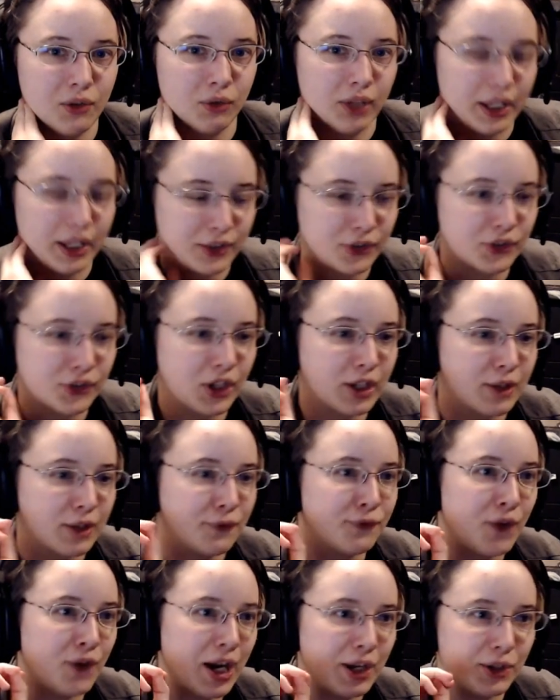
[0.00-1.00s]
or like stuck a
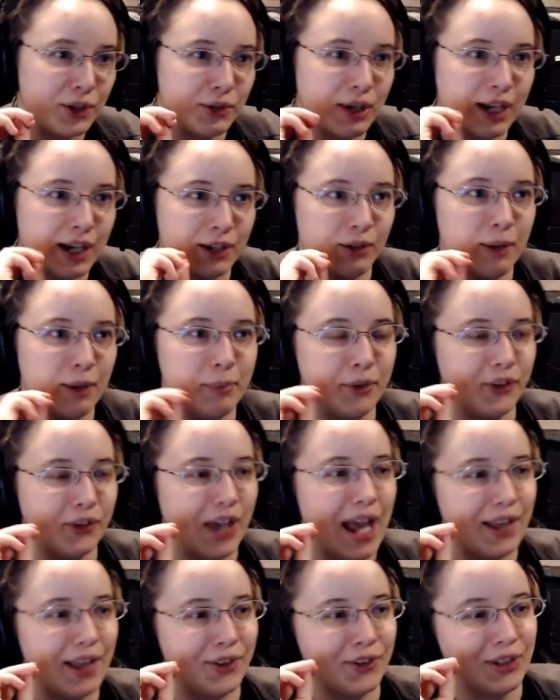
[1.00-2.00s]
firecracker up his
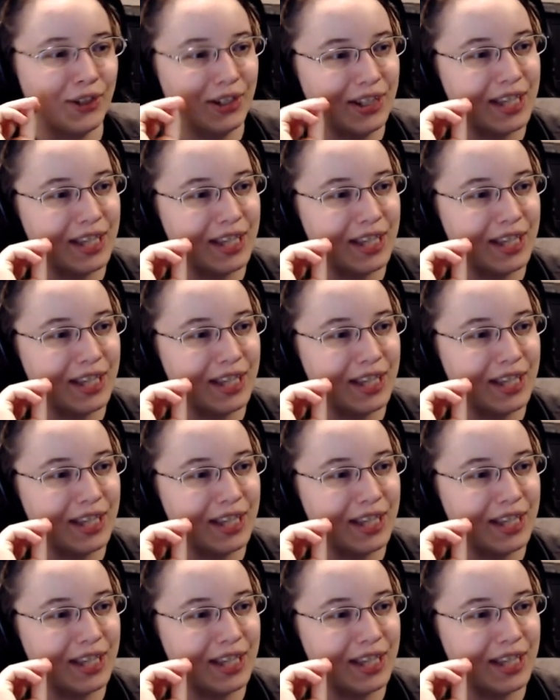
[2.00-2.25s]
ass and